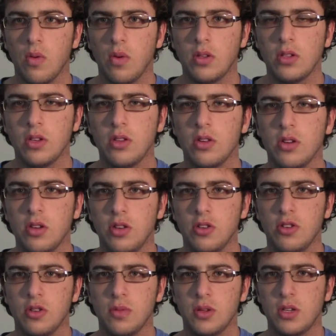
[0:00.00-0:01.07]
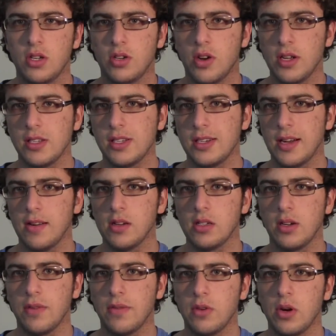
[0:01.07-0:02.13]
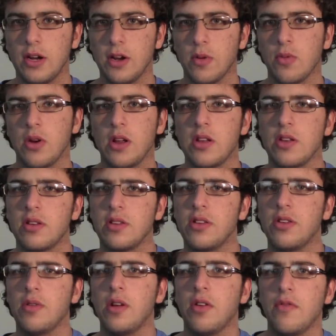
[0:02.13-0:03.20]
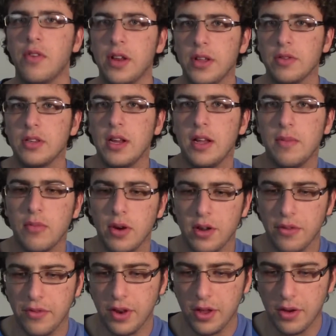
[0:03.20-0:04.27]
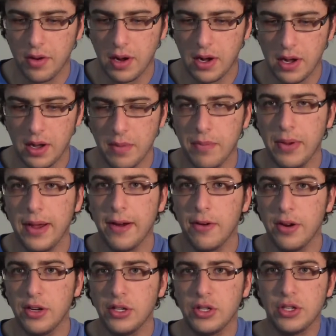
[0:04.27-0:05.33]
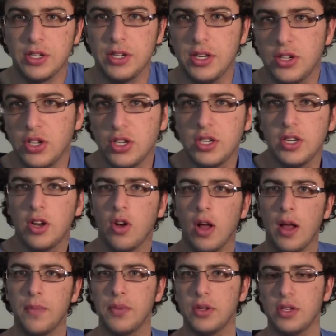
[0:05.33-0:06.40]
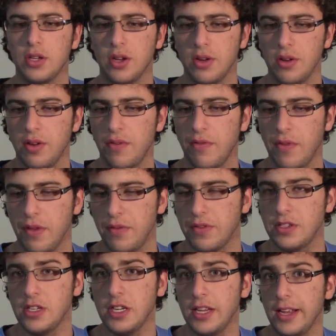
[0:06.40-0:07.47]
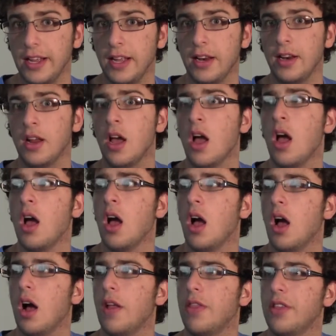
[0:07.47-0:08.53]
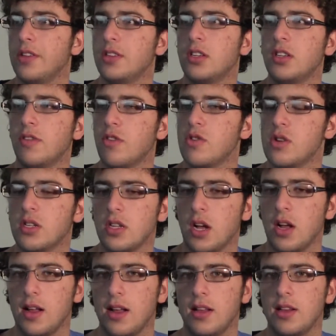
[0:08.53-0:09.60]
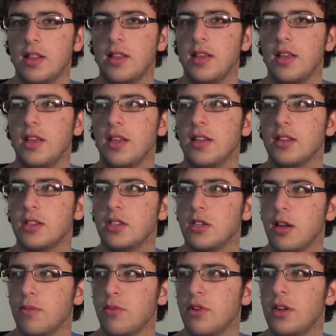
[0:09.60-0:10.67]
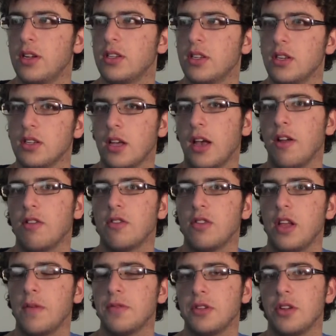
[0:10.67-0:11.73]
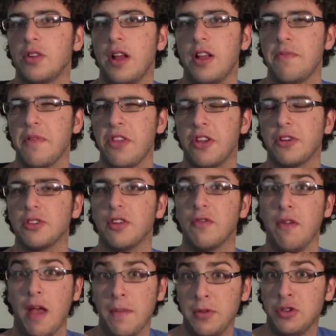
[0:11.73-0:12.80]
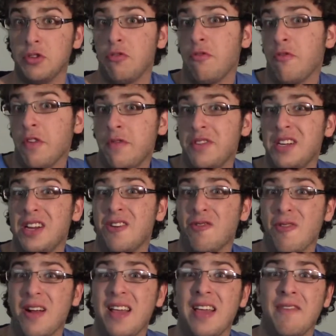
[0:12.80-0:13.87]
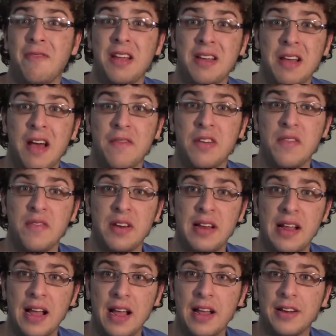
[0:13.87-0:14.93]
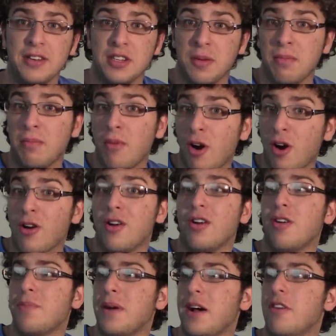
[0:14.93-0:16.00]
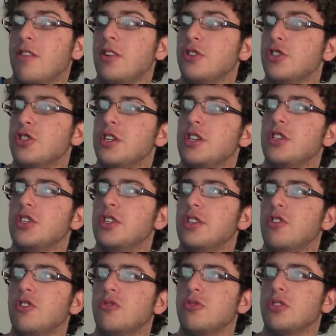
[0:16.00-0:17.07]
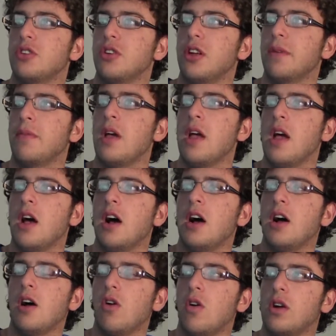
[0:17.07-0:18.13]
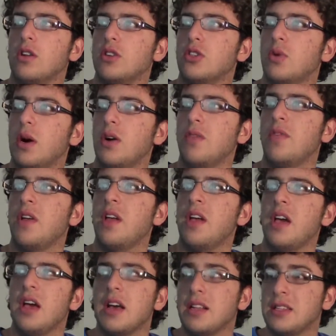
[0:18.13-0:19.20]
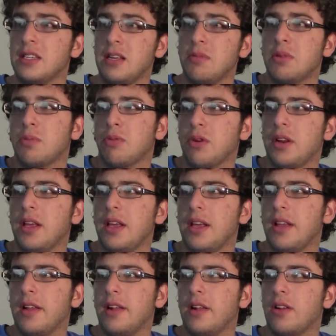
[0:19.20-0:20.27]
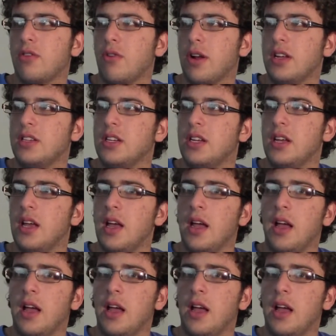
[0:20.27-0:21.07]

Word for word: What's good in the YouTube? This is Crazy Samurai Samu one here bringing you another video. Today I'm bringing a video on Power Rangers Ninja Steel episode 15. This is focused on the summaries and titles for the episode. And you may think yourself, episode 15 already and we haven't even... And tomorrow Power Rangers Ninja Steel is returning uh, August 12th. Seems pretty crazy.